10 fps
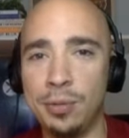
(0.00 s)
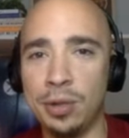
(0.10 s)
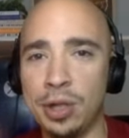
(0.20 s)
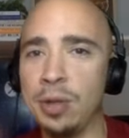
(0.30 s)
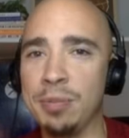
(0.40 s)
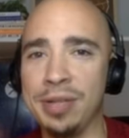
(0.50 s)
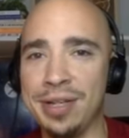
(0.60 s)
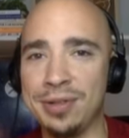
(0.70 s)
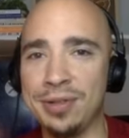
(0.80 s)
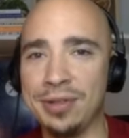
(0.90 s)
We're going
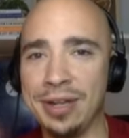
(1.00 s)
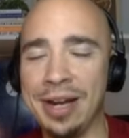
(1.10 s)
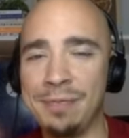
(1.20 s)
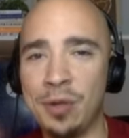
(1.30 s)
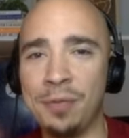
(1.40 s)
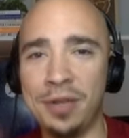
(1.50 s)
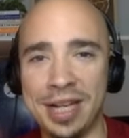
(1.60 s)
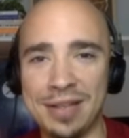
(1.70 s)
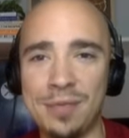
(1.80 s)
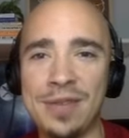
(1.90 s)
places, all right? Hopefully you
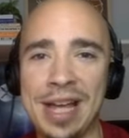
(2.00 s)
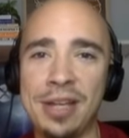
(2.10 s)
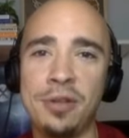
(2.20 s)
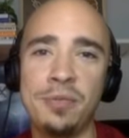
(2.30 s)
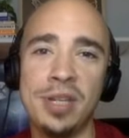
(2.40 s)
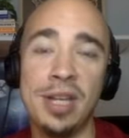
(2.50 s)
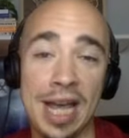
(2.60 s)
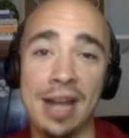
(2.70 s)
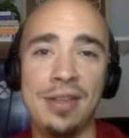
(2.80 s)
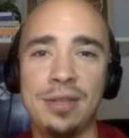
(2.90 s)
got some value
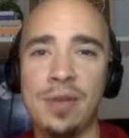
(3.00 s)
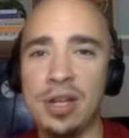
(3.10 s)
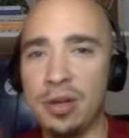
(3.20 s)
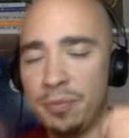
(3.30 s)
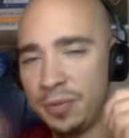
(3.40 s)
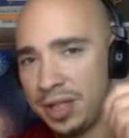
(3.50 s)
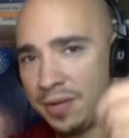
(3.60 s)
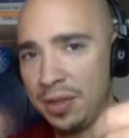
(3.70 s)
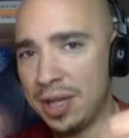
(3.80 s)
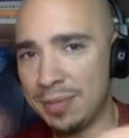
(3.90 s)
out of this video.
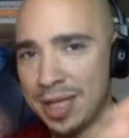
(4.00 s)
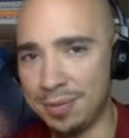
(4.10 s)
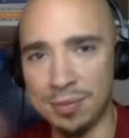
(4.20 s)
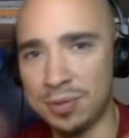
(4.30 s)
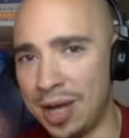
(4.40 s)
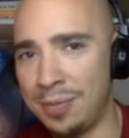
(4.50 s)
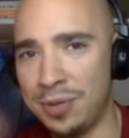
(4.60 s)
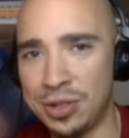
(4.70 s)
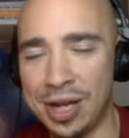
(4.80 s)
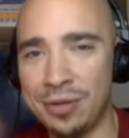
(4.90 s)
Give it a thumbs up, subscribe to
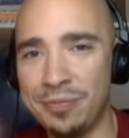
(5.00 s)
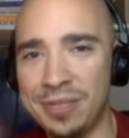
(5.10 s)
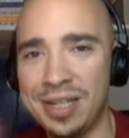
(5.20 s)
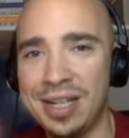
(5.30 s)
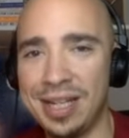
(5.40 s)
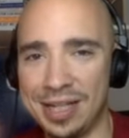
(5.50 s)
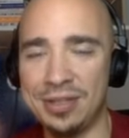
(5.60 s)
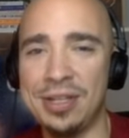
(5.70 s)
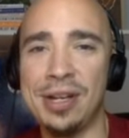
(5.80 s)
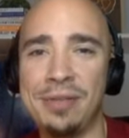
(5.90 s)
the channel, and I'll
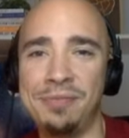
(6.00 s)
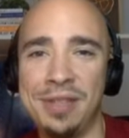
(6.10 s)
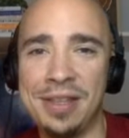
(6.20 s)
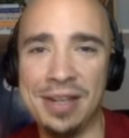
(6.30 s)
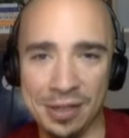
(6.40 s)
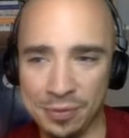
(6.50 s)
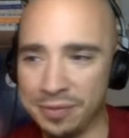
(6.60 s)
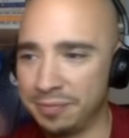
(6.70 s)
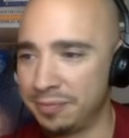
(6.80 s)
see y'all in the next one.